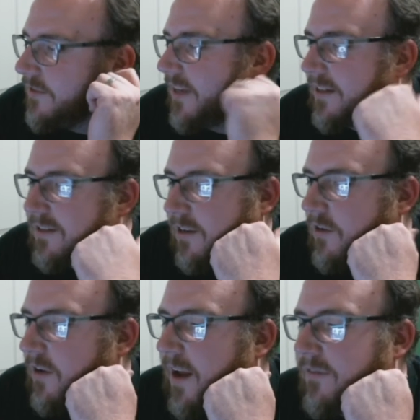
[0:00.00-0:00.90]
text and a
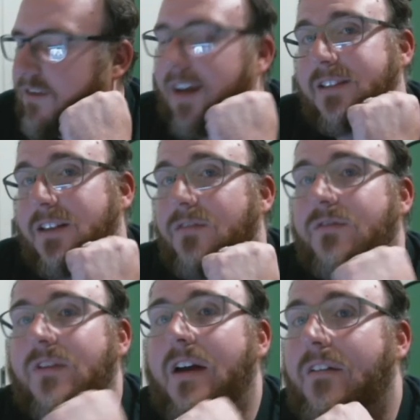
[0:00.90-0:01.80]
creative text are
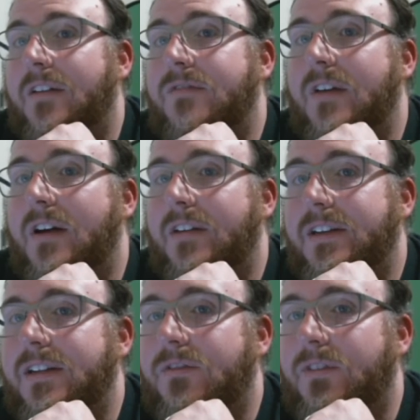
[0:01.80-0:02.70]
very, very
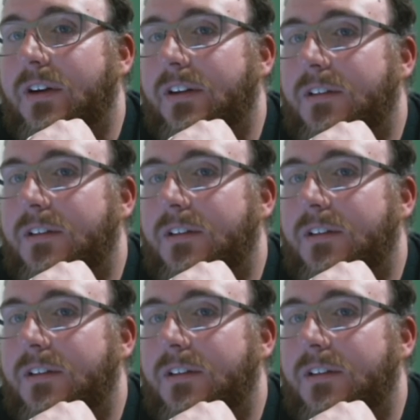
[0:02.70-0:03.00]
different.